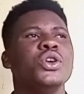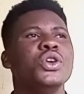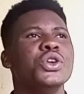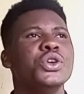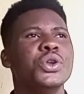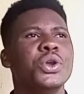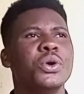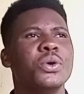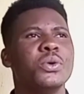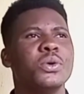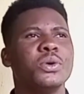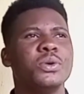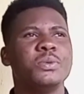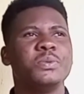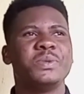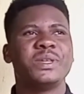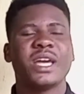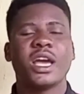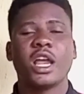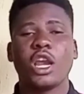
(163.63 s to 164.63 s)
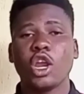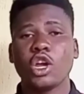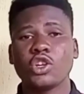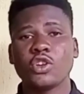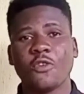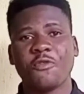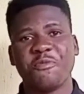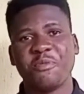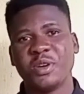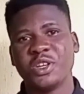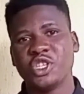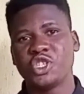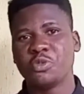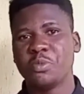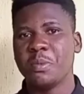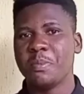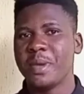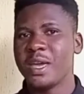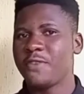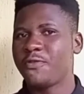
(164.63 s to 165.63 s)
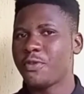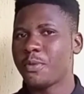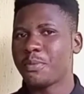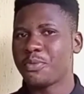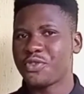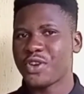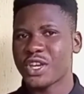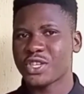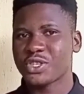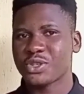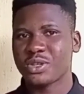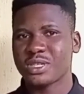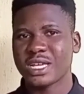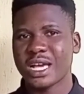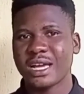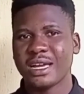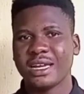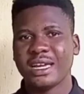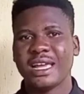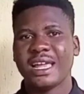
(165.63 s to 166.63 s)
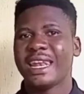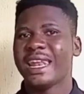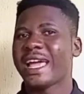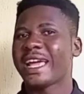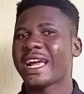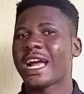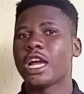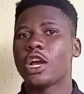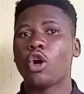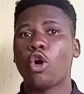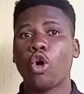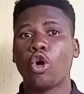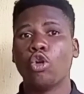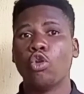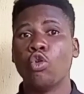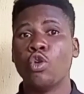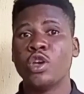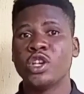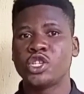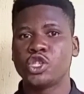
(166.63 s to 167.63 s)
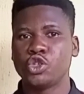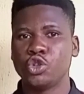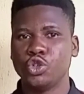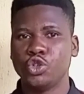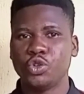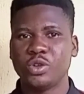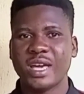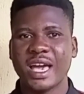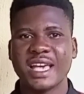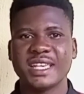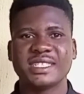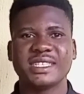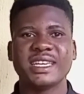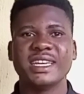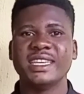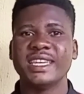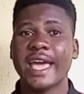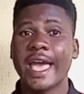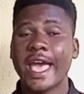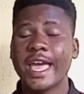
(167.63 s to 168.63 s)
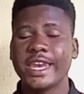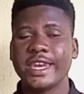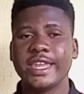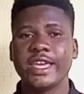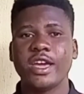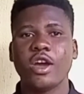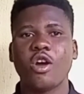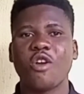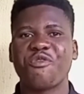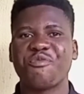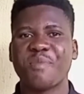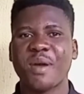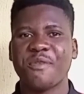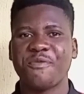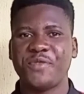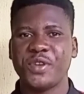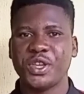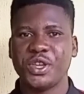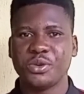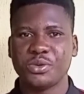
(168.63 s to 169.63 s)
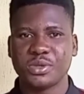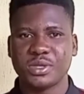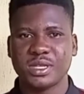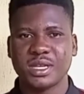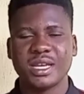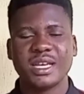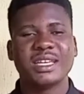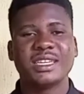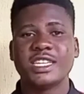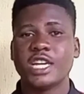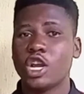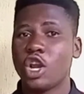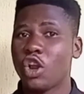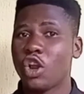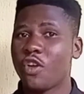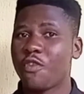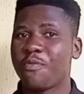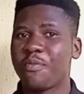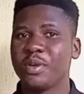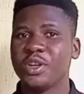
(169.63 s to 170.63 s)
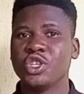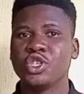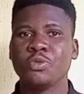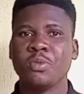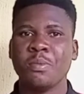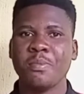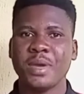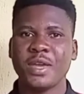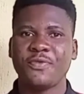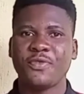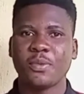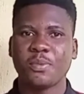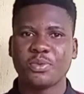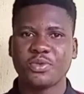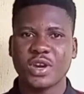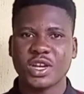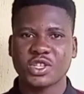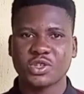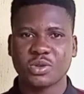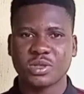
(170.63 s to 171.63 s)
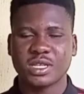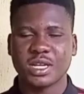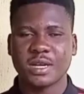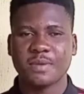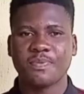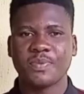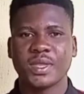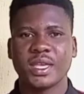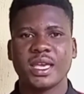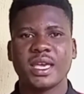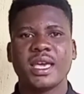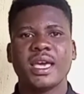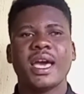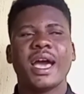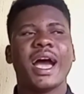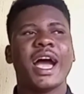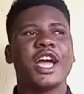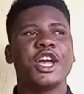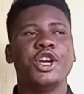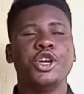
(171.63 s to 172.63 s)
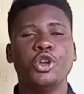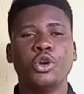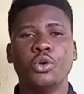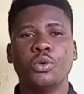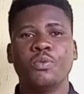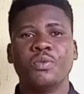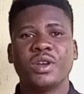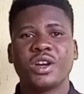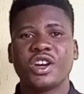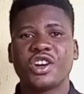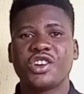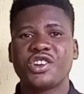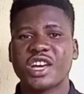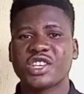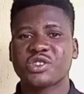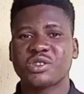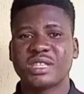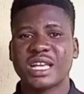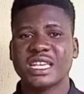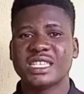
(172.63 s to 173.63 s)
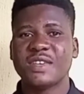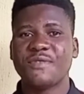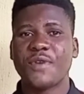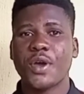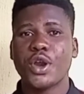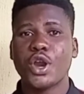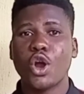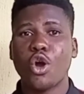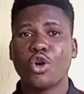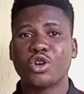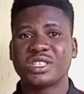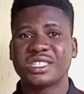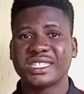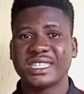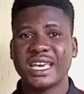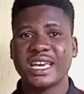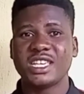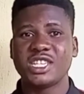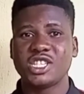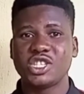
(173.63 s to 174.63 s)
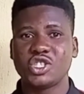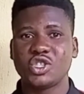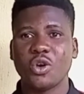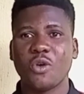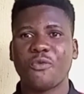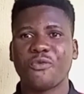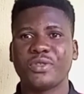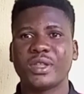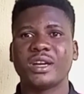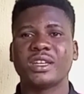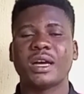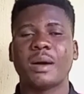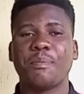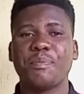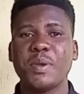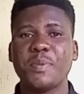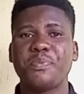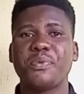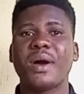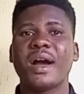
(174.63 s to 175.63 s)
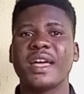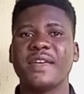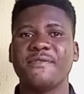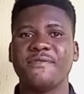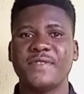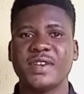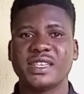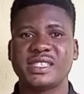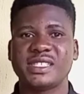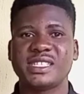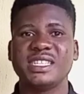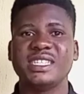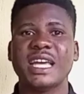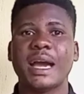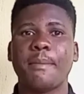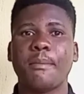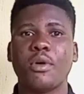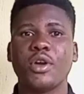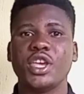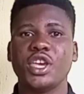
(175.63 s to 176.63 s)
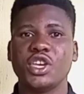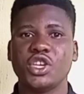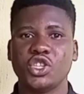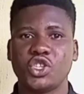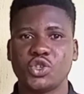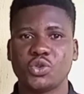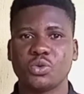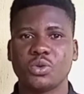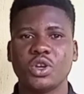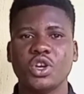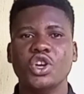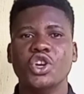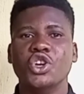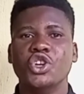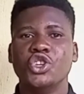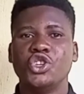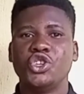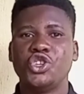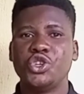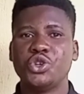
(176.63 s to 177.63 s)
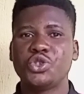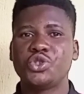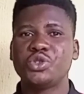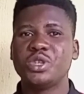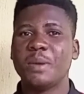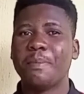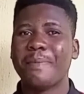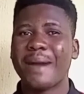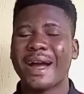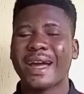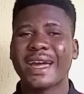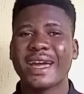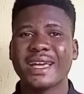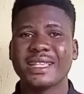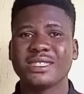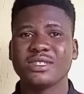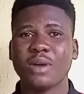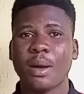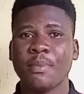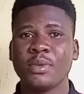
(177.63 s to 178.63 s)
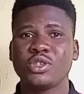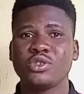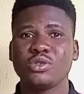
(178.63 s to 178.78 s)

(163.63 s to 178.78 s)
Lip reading: There are a lot of money to be made from grass cutter. Like I always told you guys in any of my videos, there are a lot of money to be made from grass cutter. And grass cutter is a very hot cake stuff now that people are investing their money into due to the market. On